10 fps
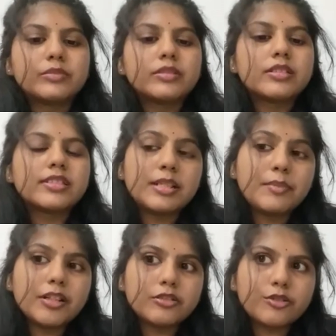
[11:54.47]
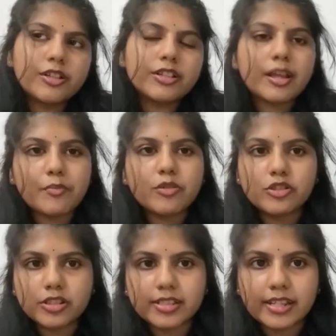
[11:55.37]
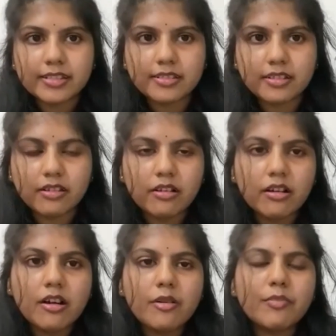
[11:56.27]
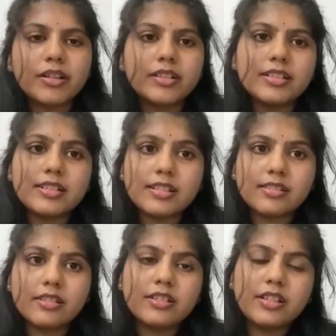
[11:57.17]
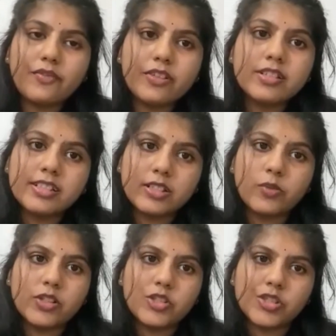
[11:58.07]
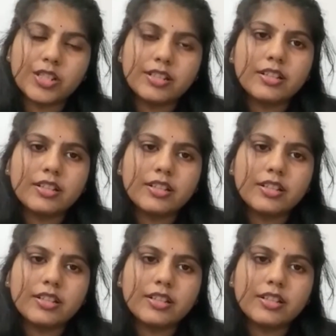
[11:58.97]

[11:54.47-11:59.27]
similar to the temperature sensor, but this is a different situation.